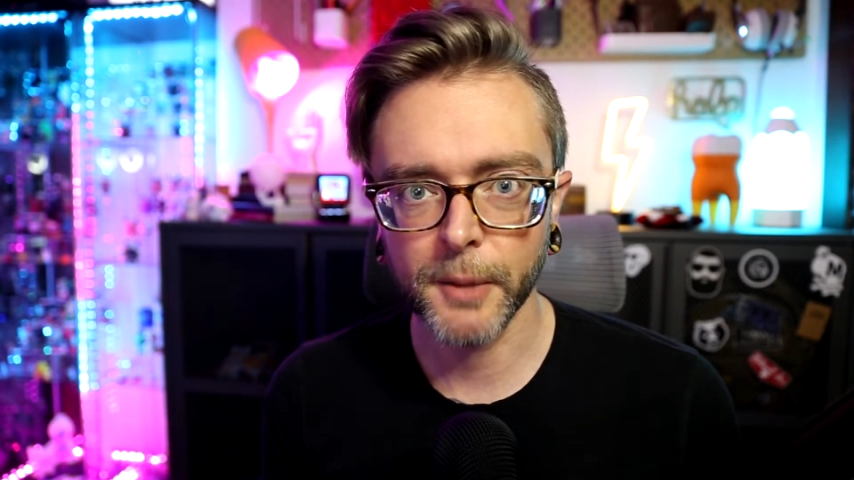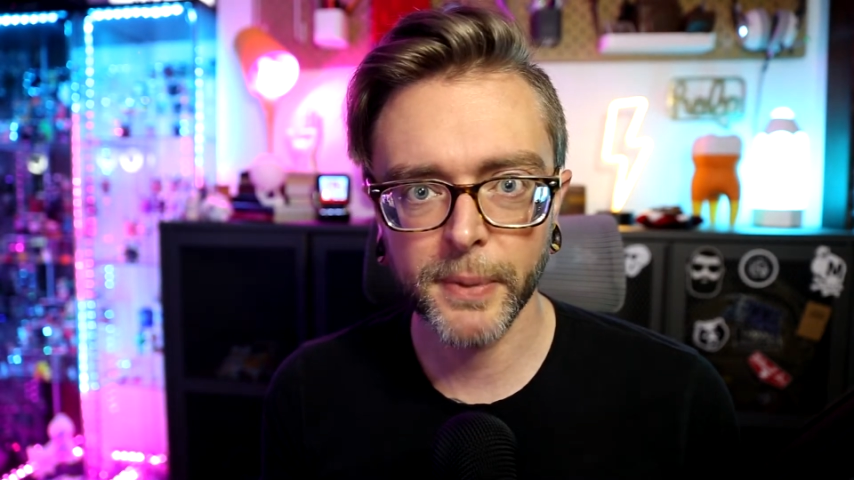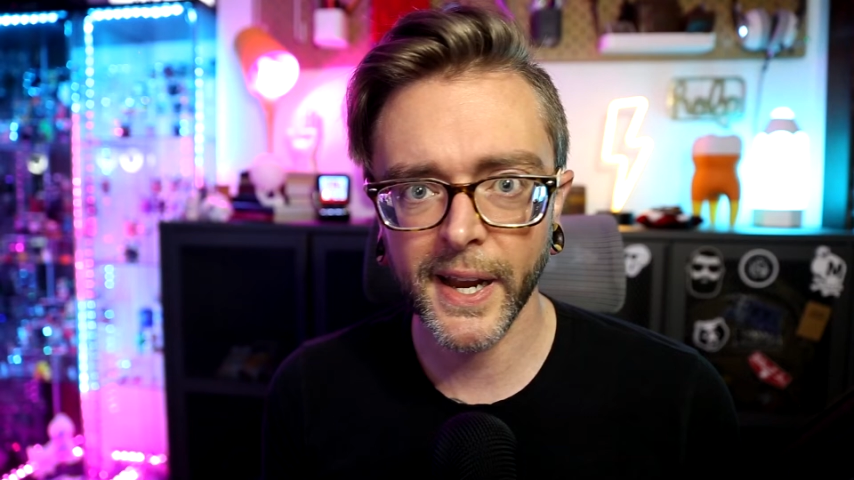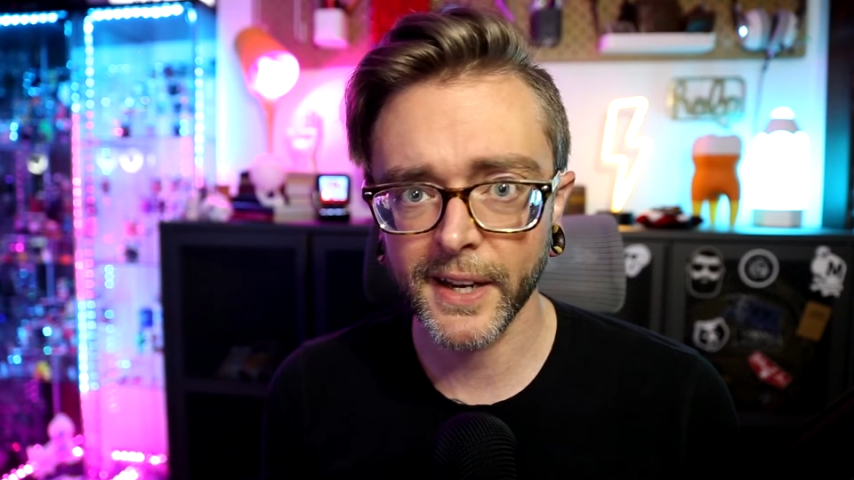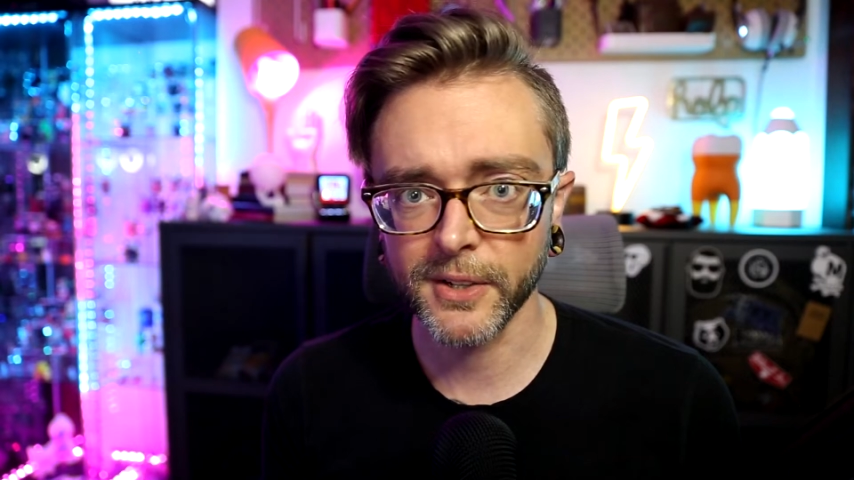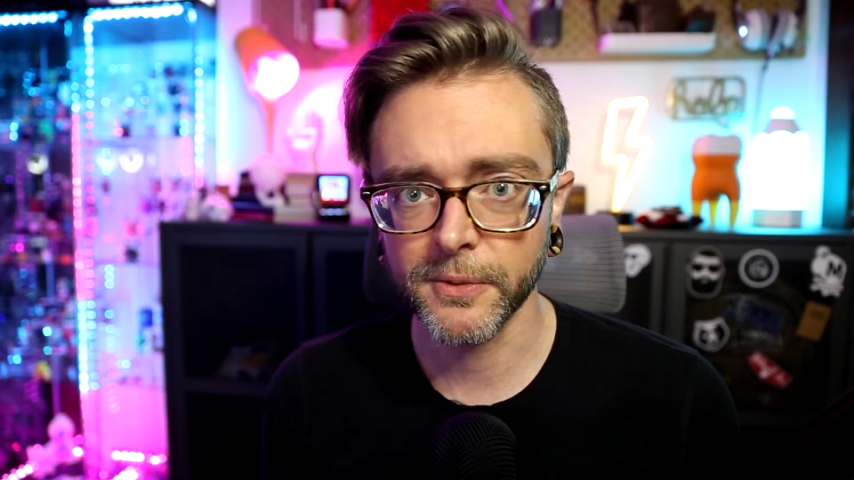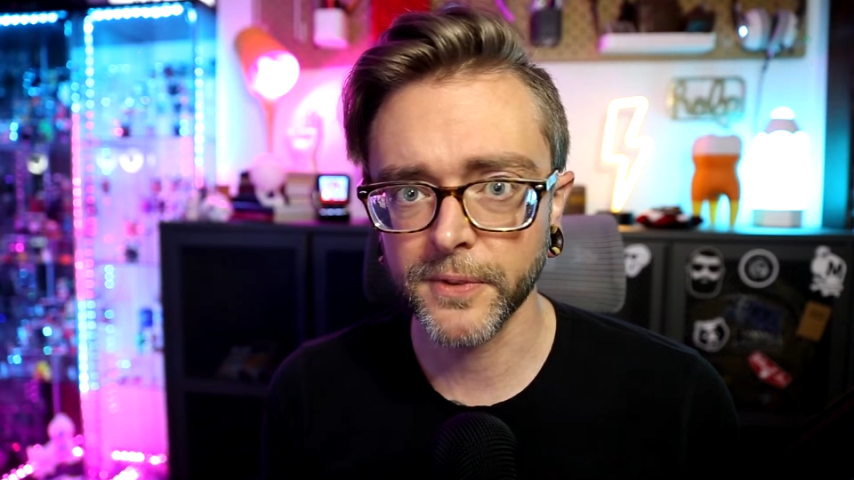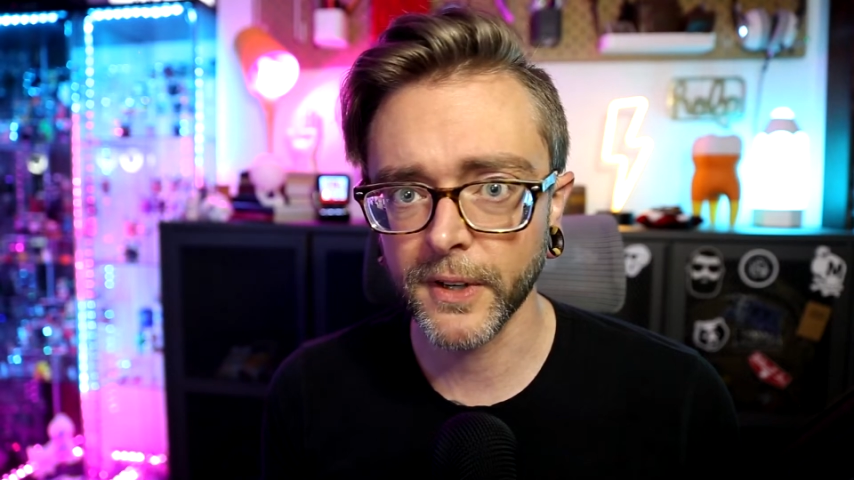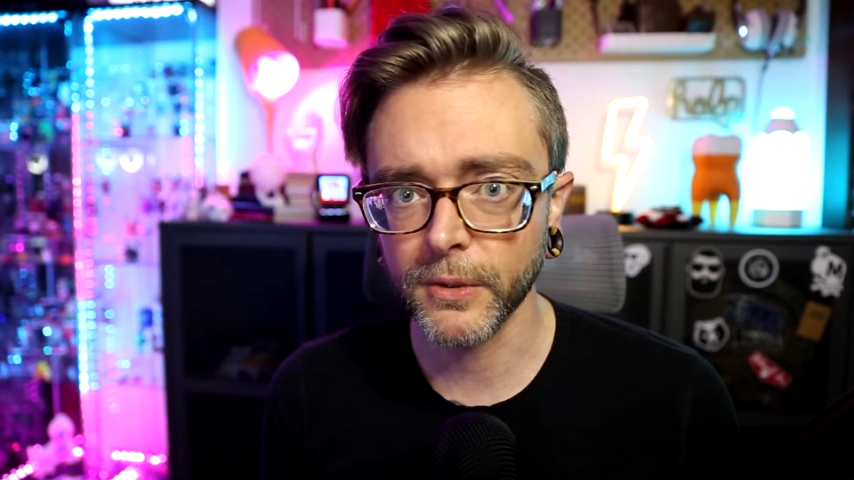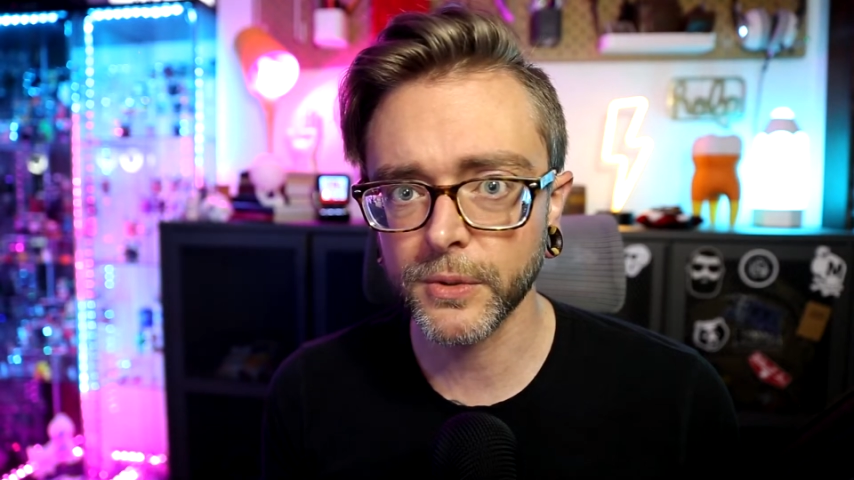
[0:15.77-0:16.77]
a pack of
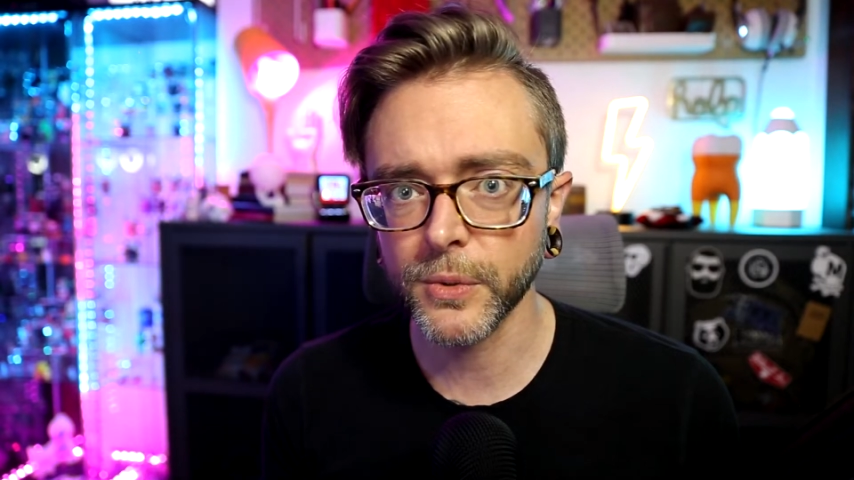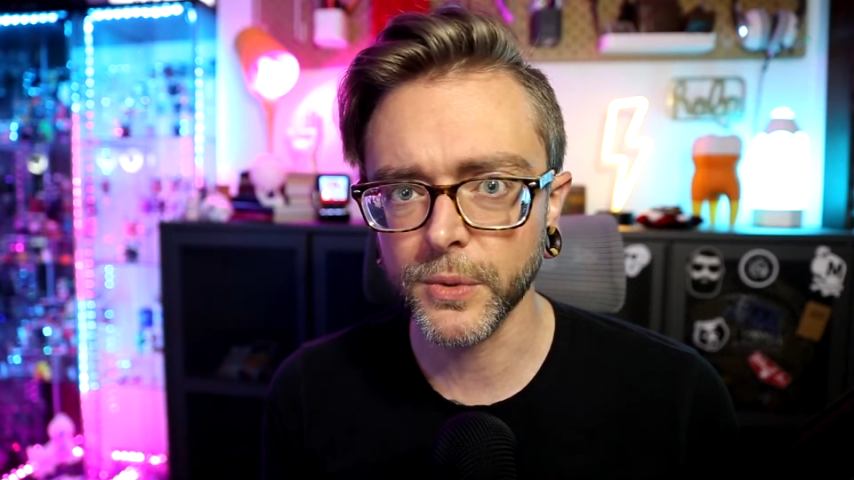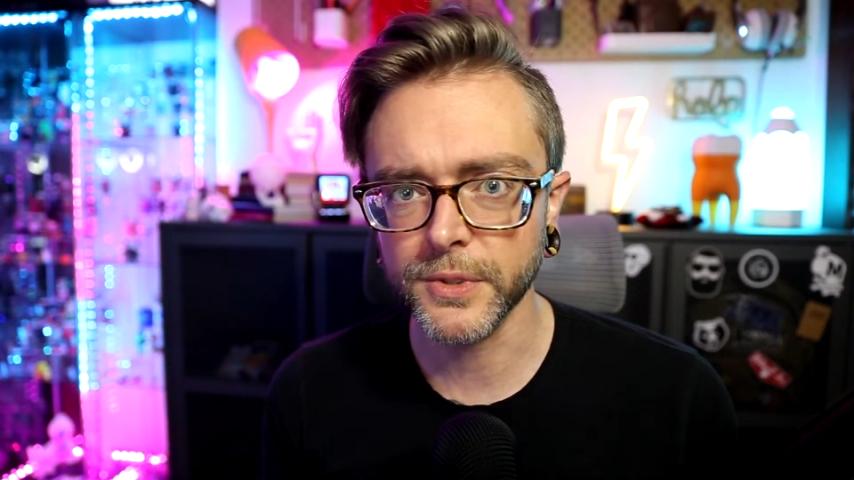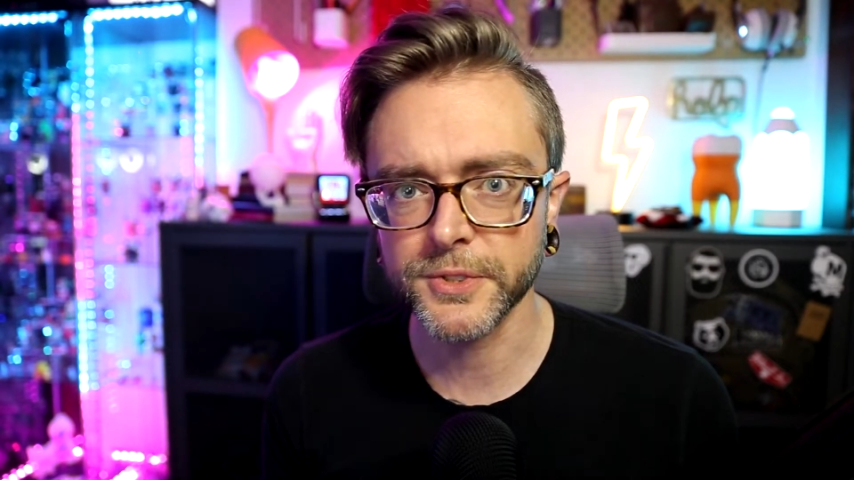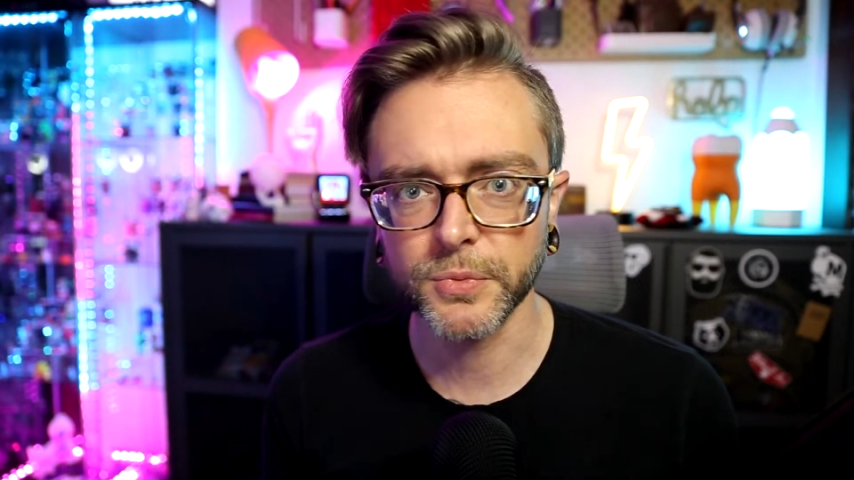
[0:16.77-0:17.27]
feral ghouls